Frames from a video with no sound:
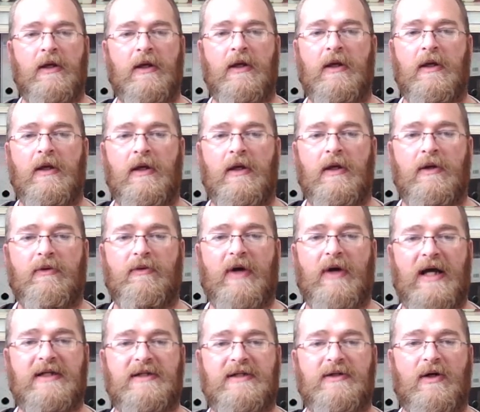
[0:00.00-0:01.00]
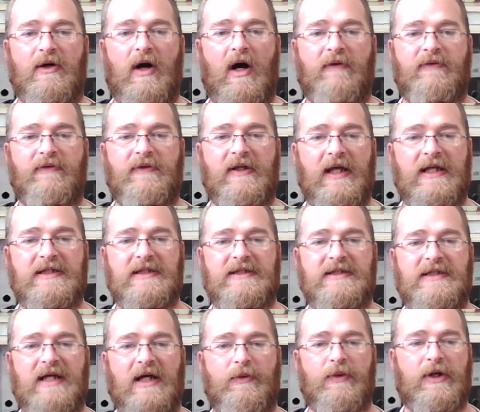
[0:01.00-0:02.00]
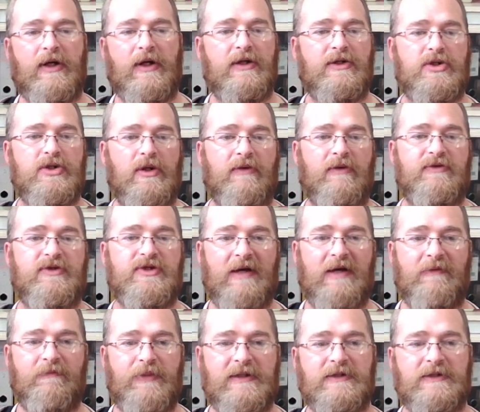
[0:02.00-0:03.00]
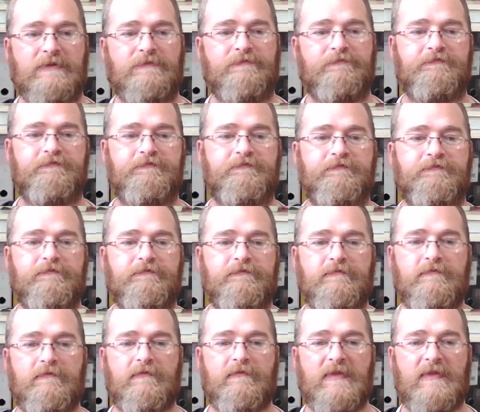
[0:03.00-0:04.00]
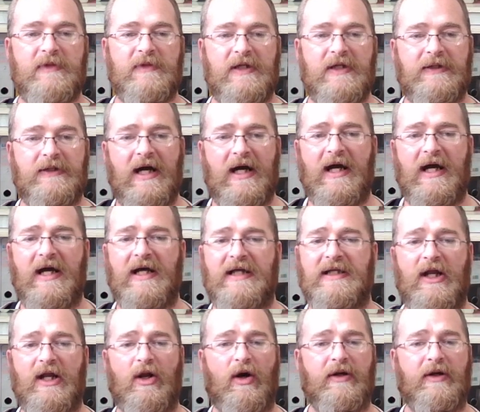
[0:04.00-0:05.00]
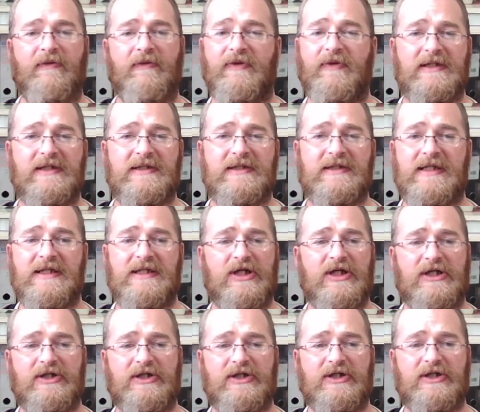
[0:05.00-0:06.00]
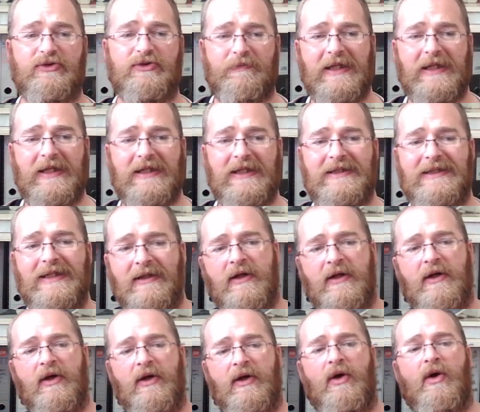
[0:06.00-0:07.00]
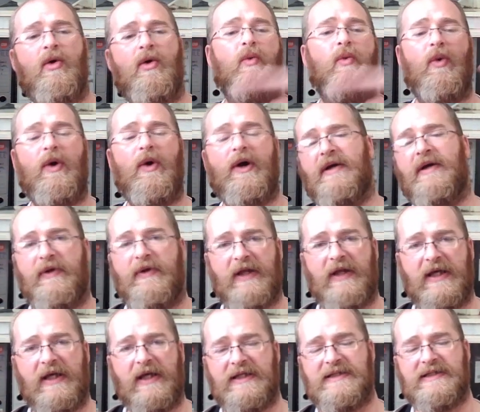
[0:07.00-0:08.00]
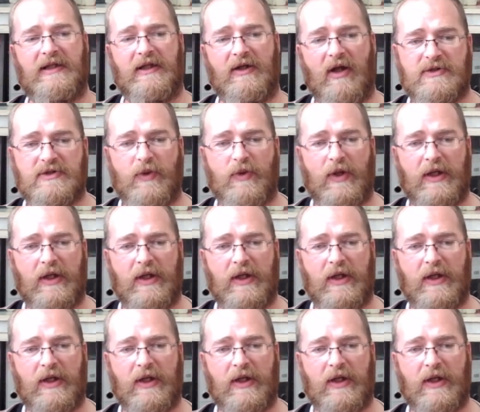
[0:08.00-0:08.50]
Right, after that is done, we go to Duel of Champions. Now, a lot of this is just repeating whatever they said in the last one.